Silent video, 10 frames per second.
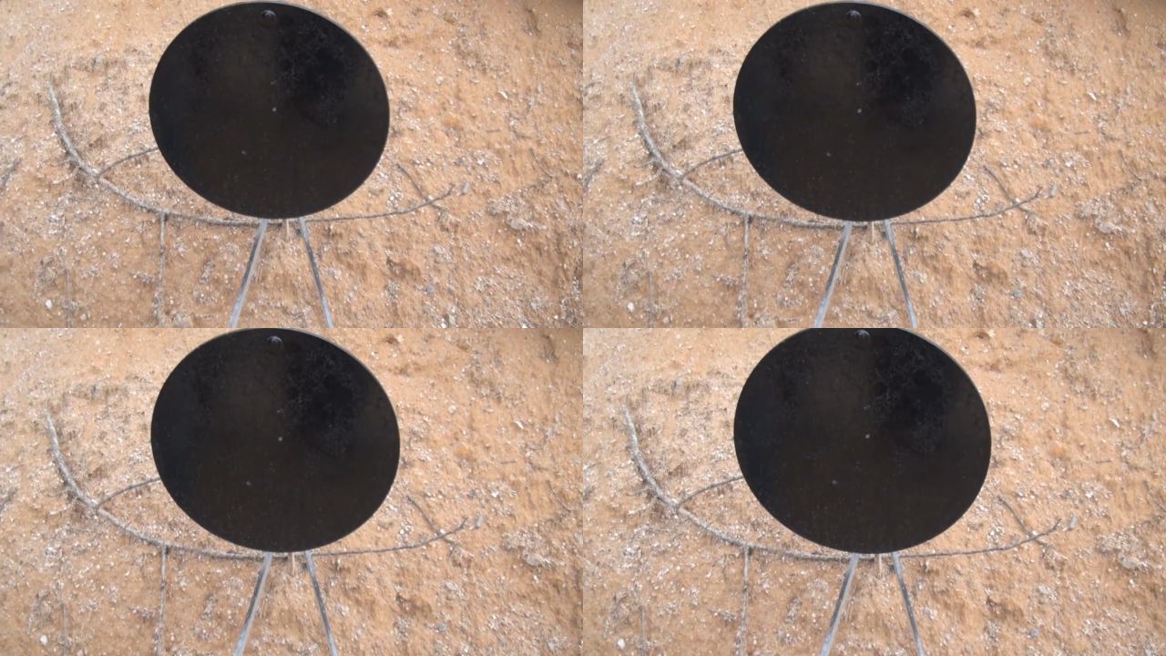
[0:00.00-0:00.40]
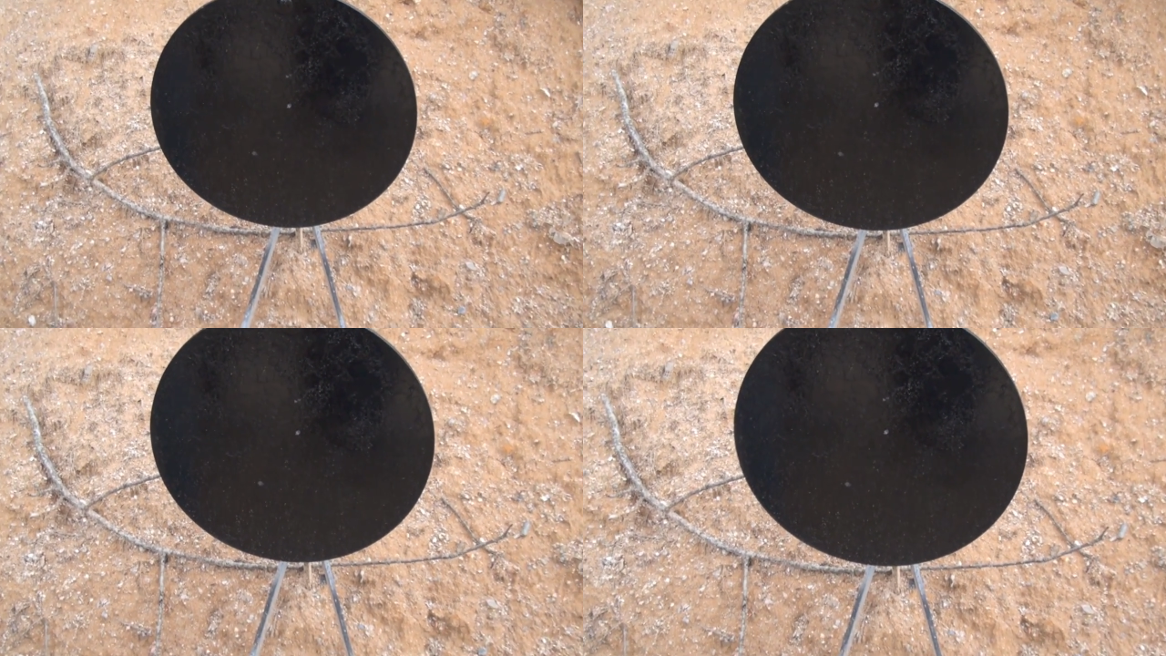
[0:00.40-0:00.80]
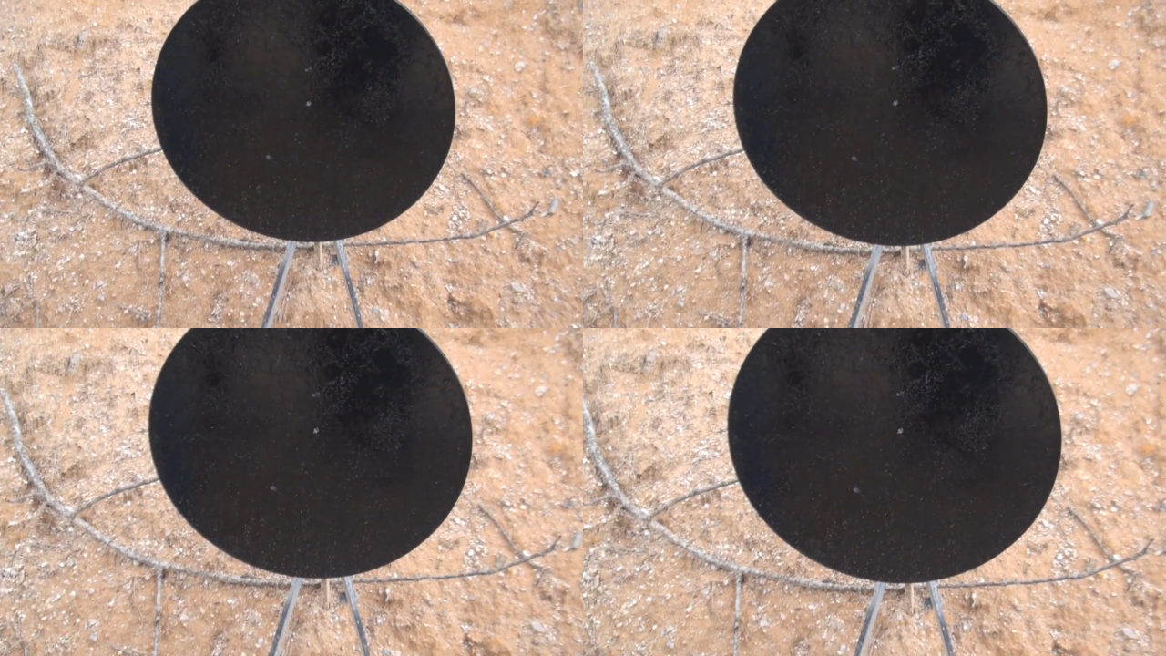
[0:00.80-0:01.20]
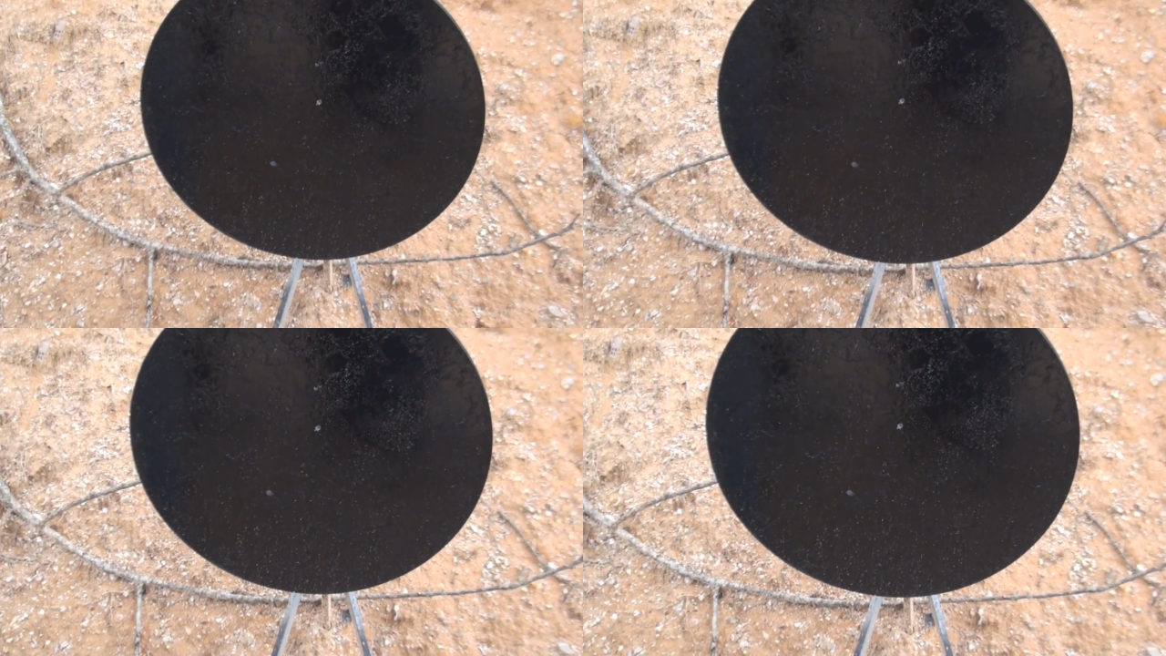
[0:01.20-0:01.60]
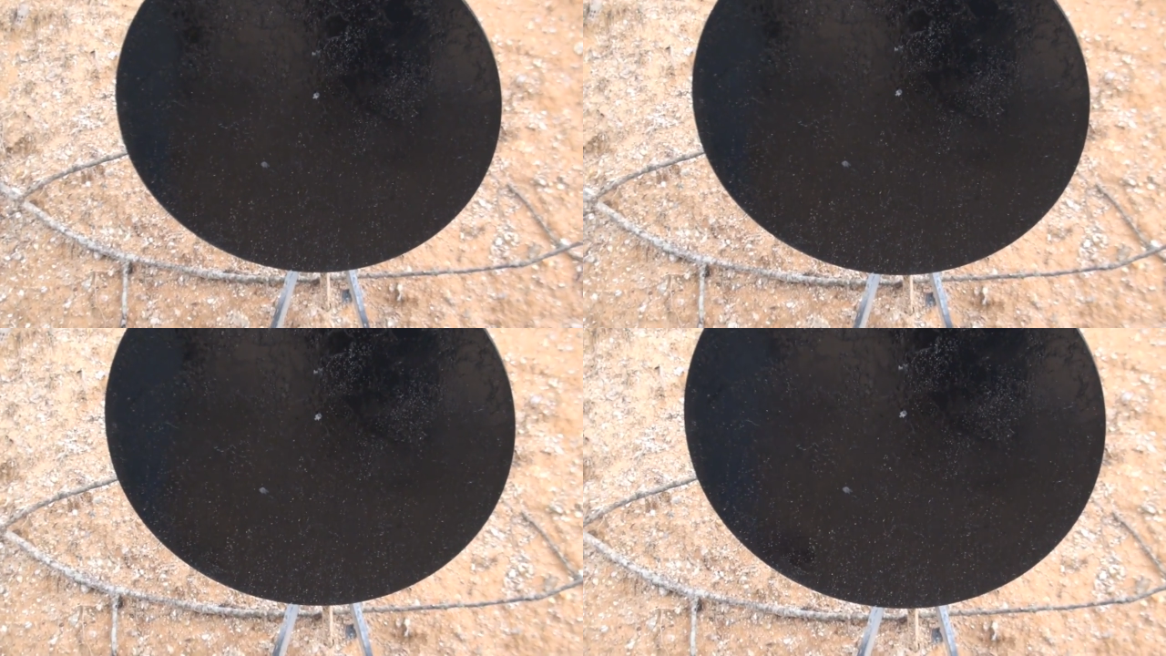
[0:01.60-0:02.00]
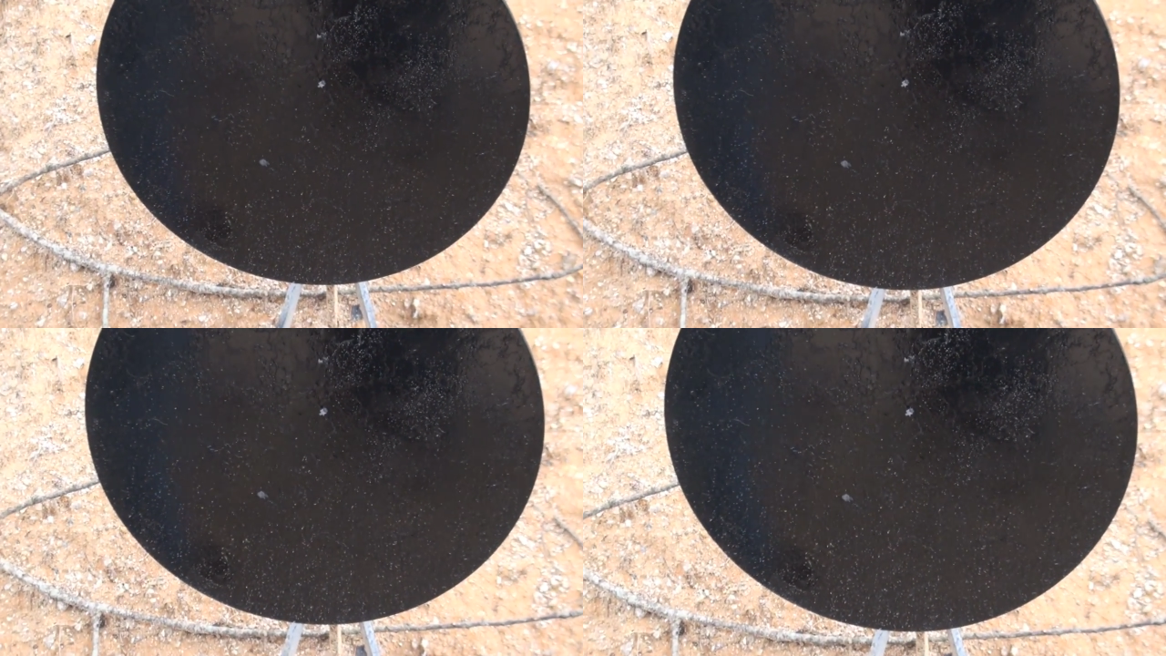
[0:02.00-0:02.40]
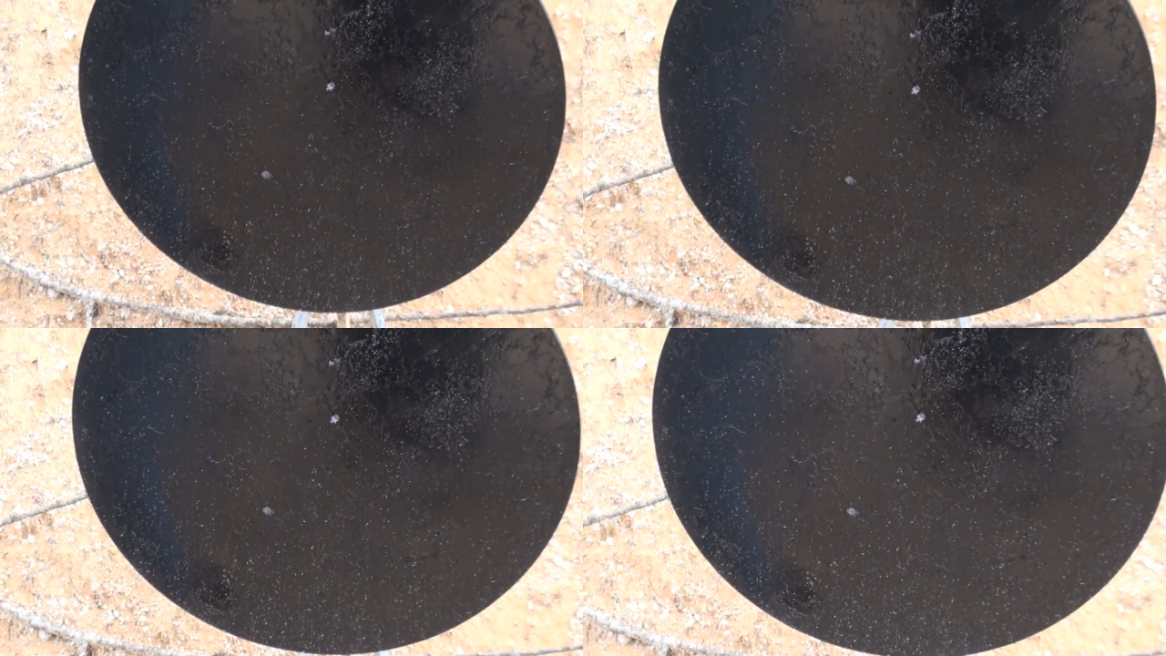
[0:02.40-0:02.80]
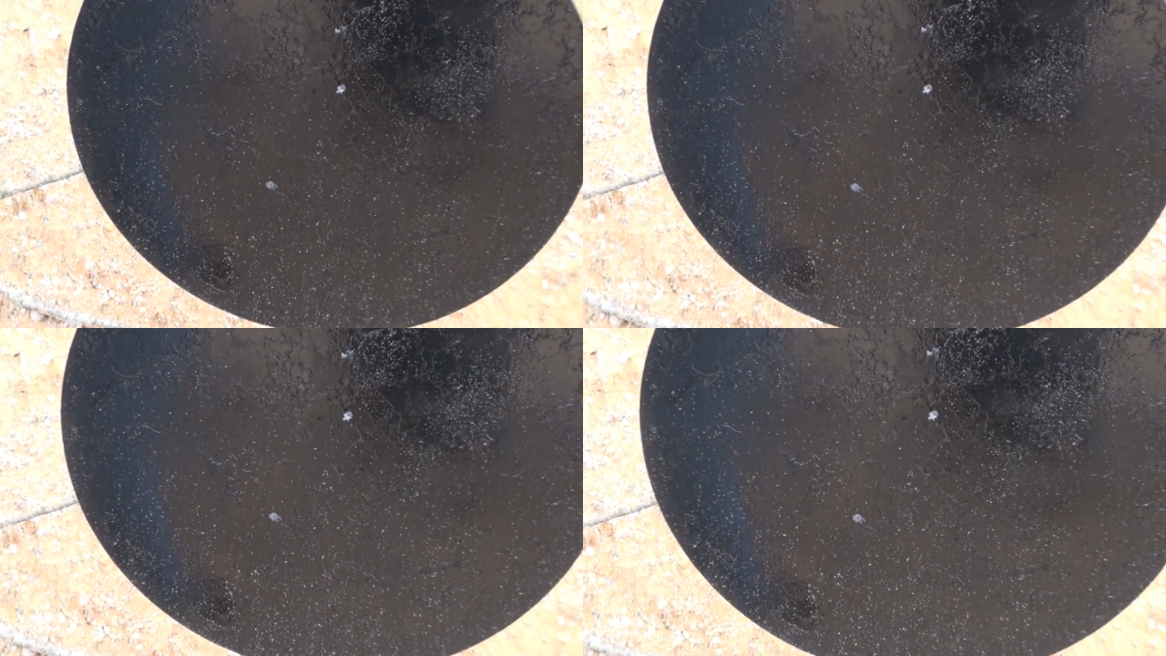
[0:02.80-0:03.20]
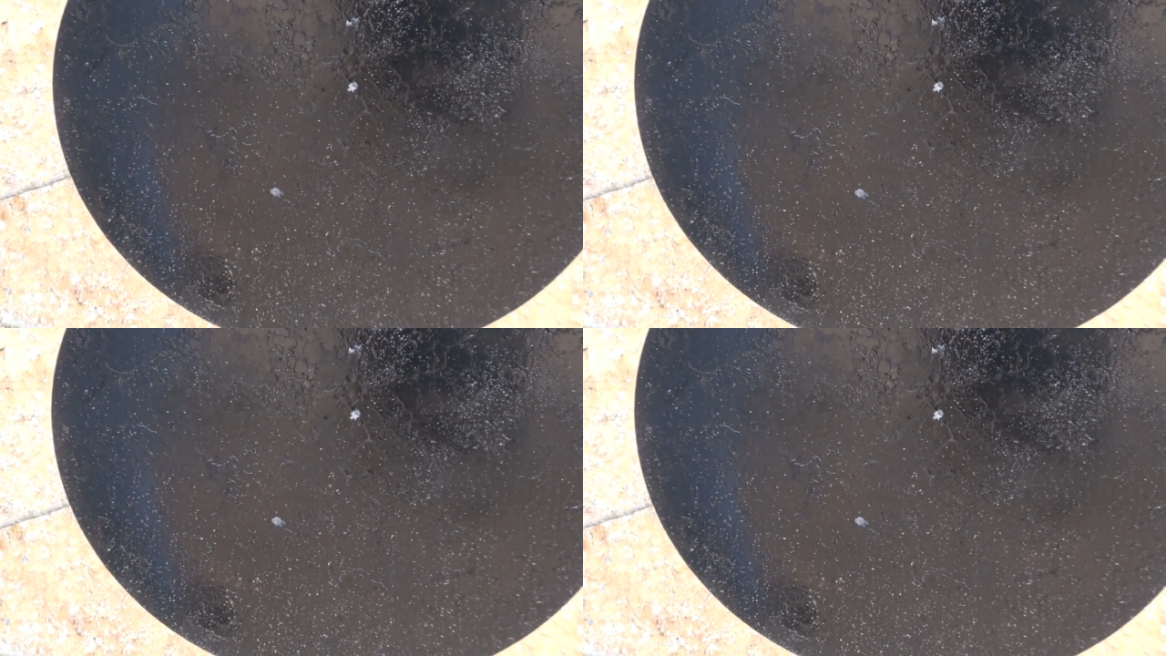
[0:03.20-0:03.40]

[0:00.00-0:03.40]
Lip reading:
Nobody's mouth can be seen.